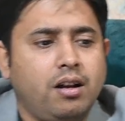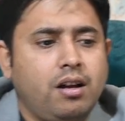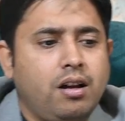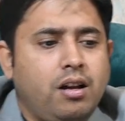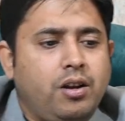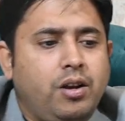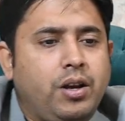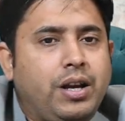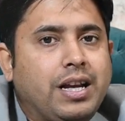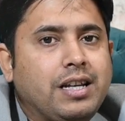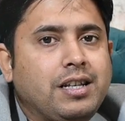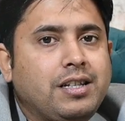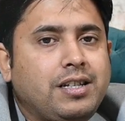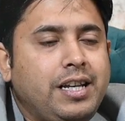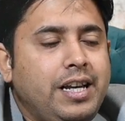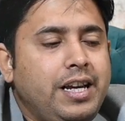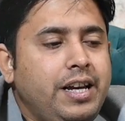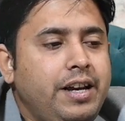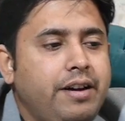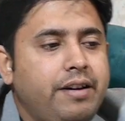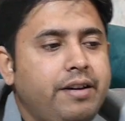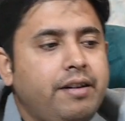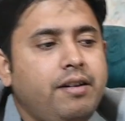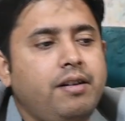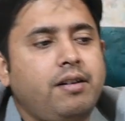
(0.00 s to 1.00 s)
You can see
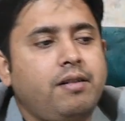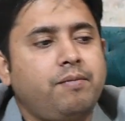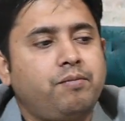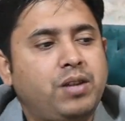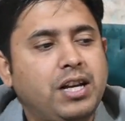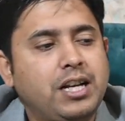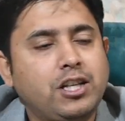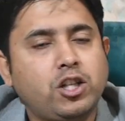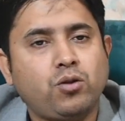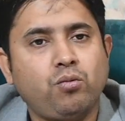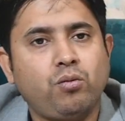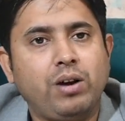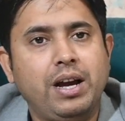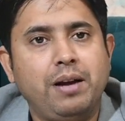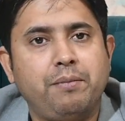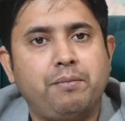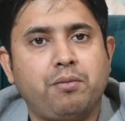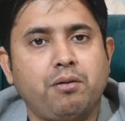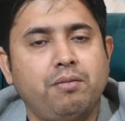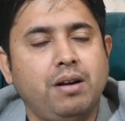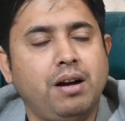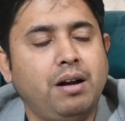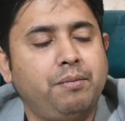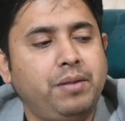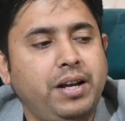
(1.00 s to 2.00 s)
here this way
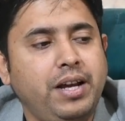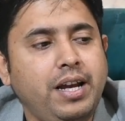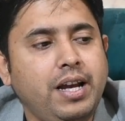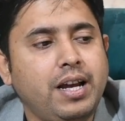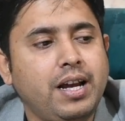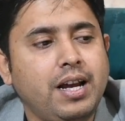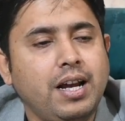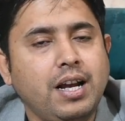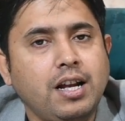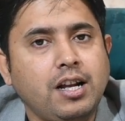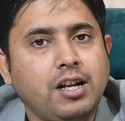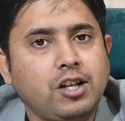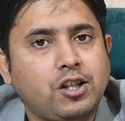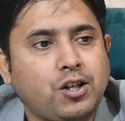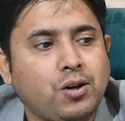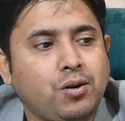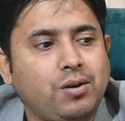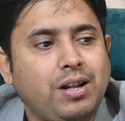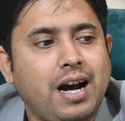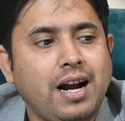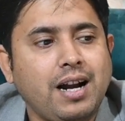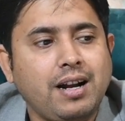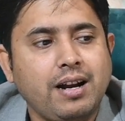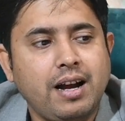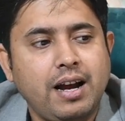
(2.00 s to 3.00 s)
probably, so
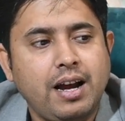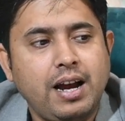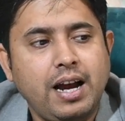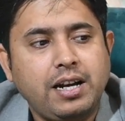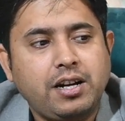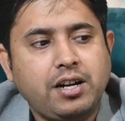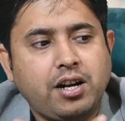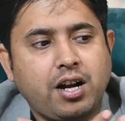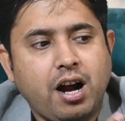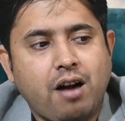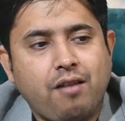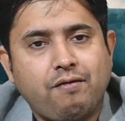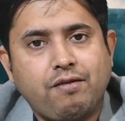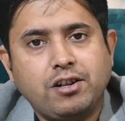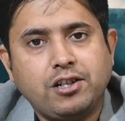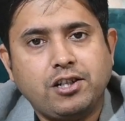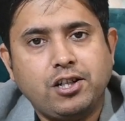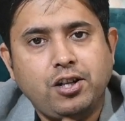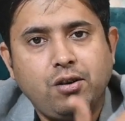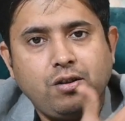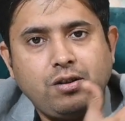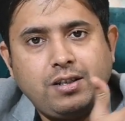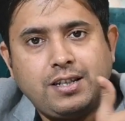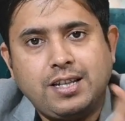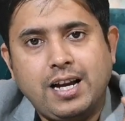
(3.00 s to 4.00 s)
that it covers
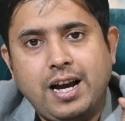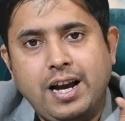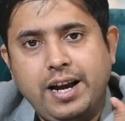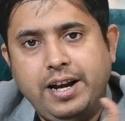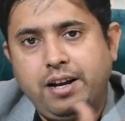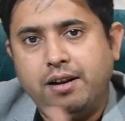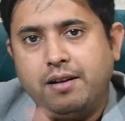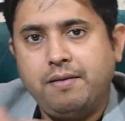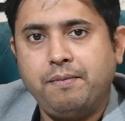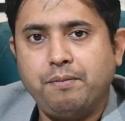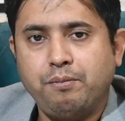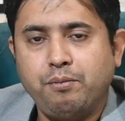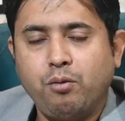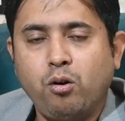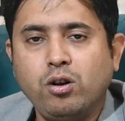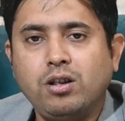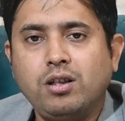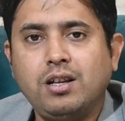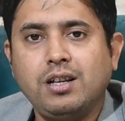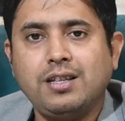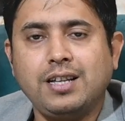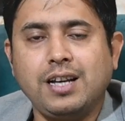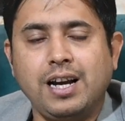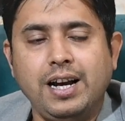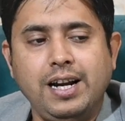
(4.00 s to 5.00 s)
your side, both
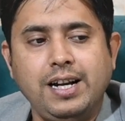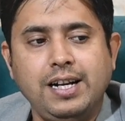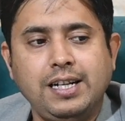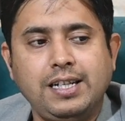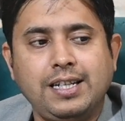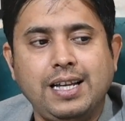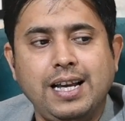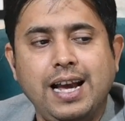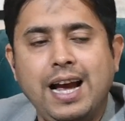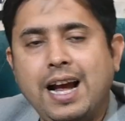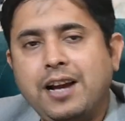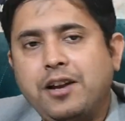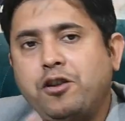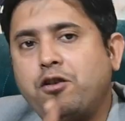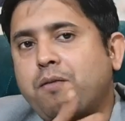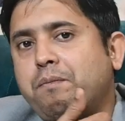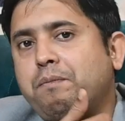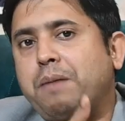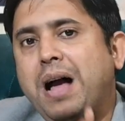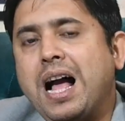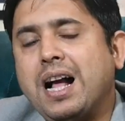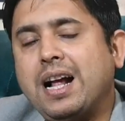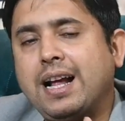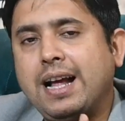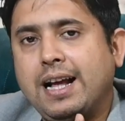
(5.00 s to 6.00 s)
the sides and your
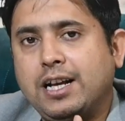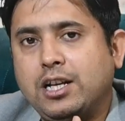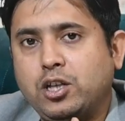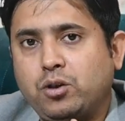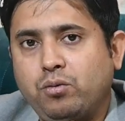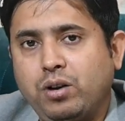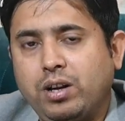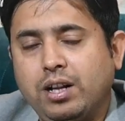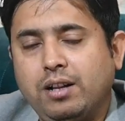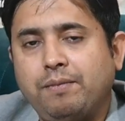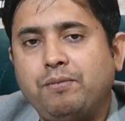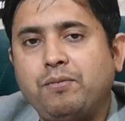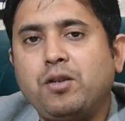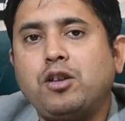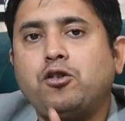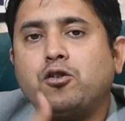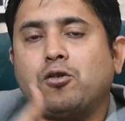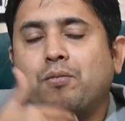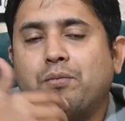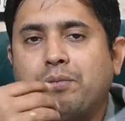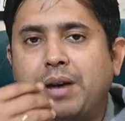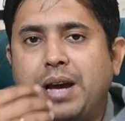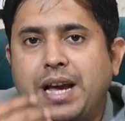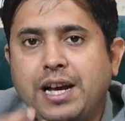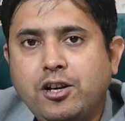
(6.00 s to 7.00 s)
back as well, to
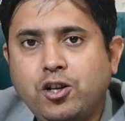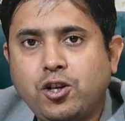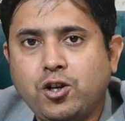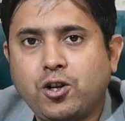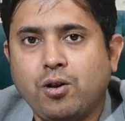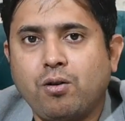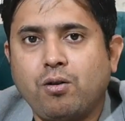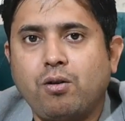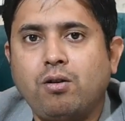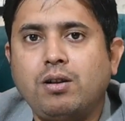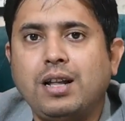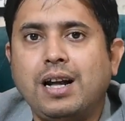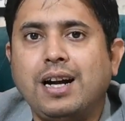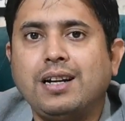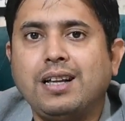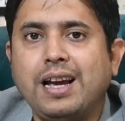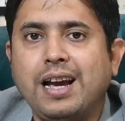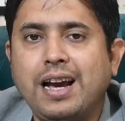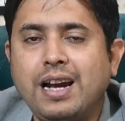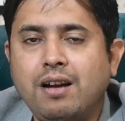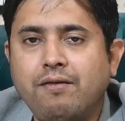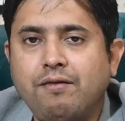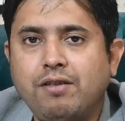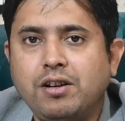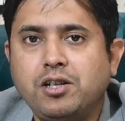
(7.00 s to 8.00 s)
make sure that
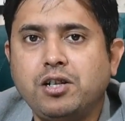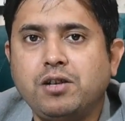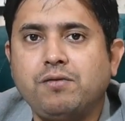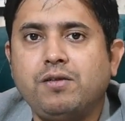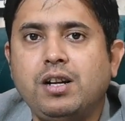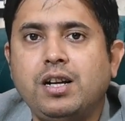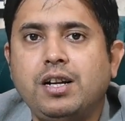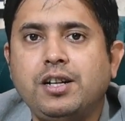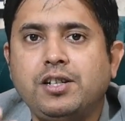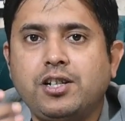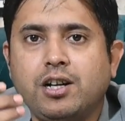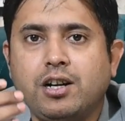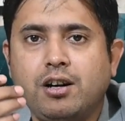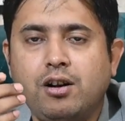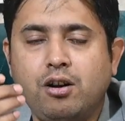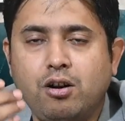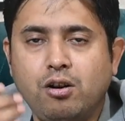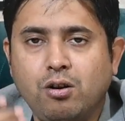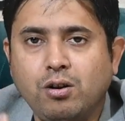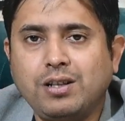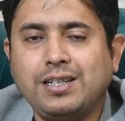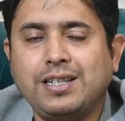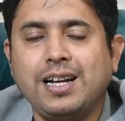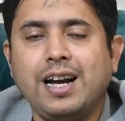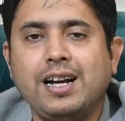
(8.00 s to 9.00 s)
the invigilator
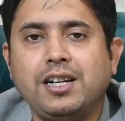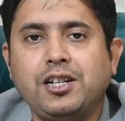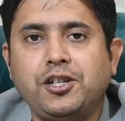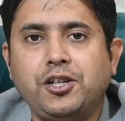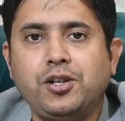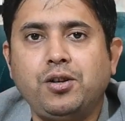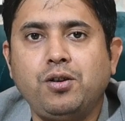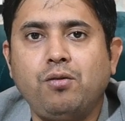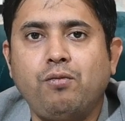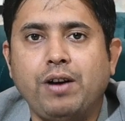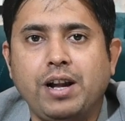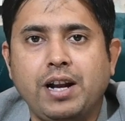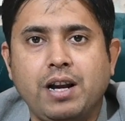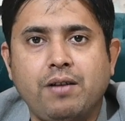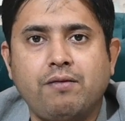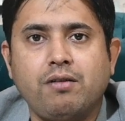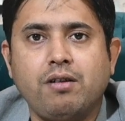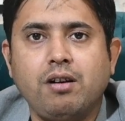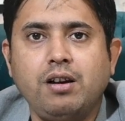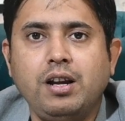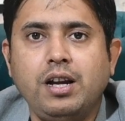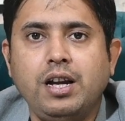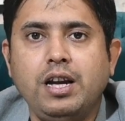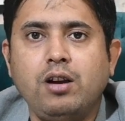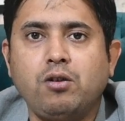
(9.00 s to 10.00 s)
looks at you
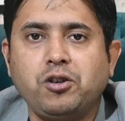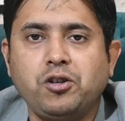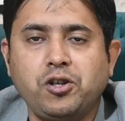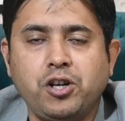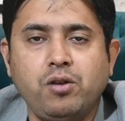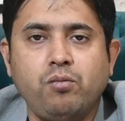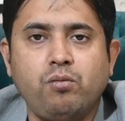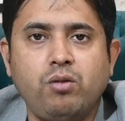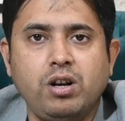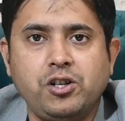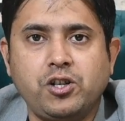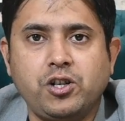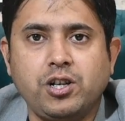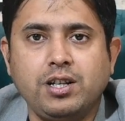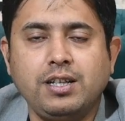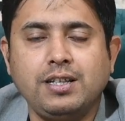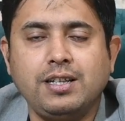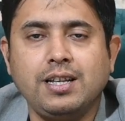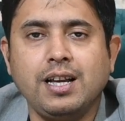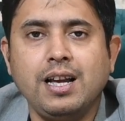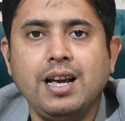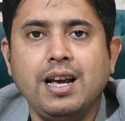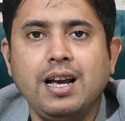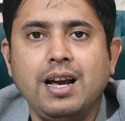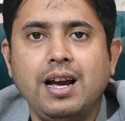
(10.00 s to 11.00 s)
whenever he or she
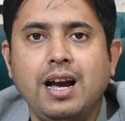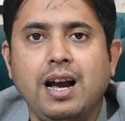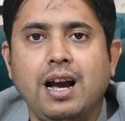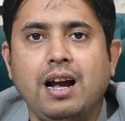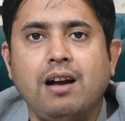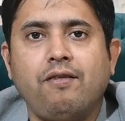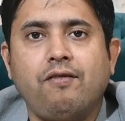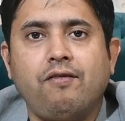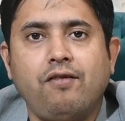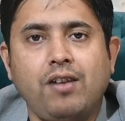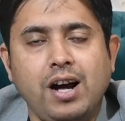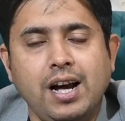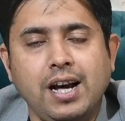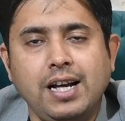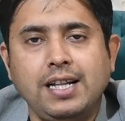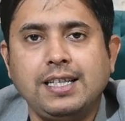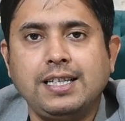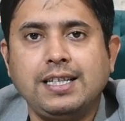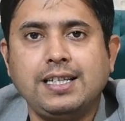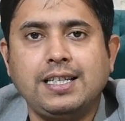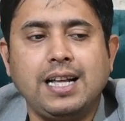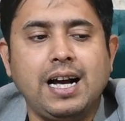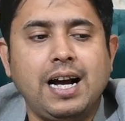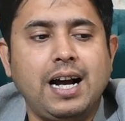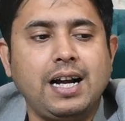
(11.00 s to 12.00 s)
wishes and
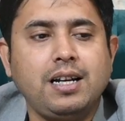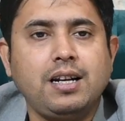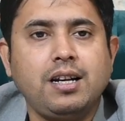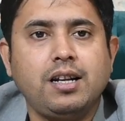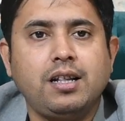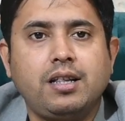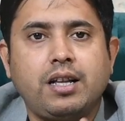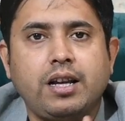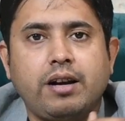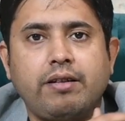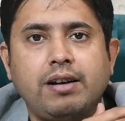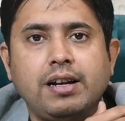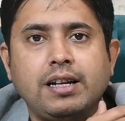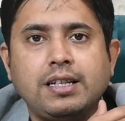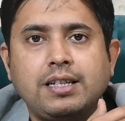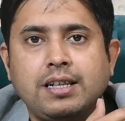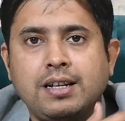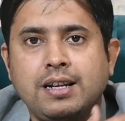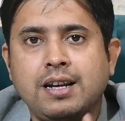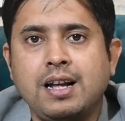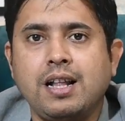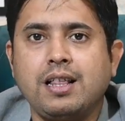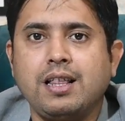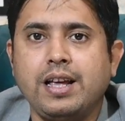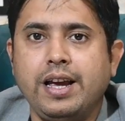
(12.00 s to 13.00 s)
finds that there is
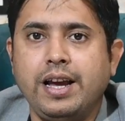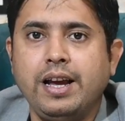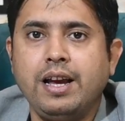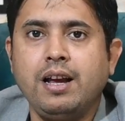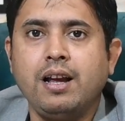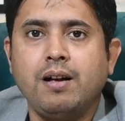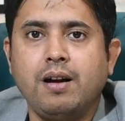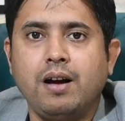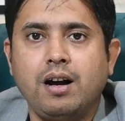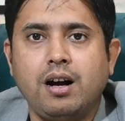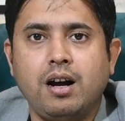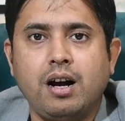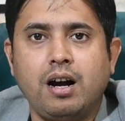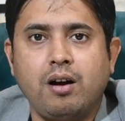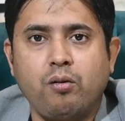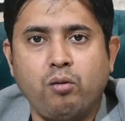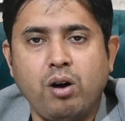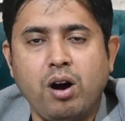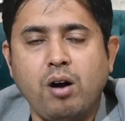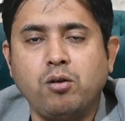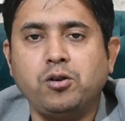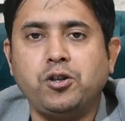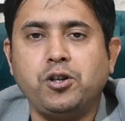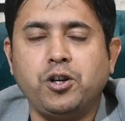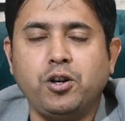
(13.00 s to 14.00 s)
nothing around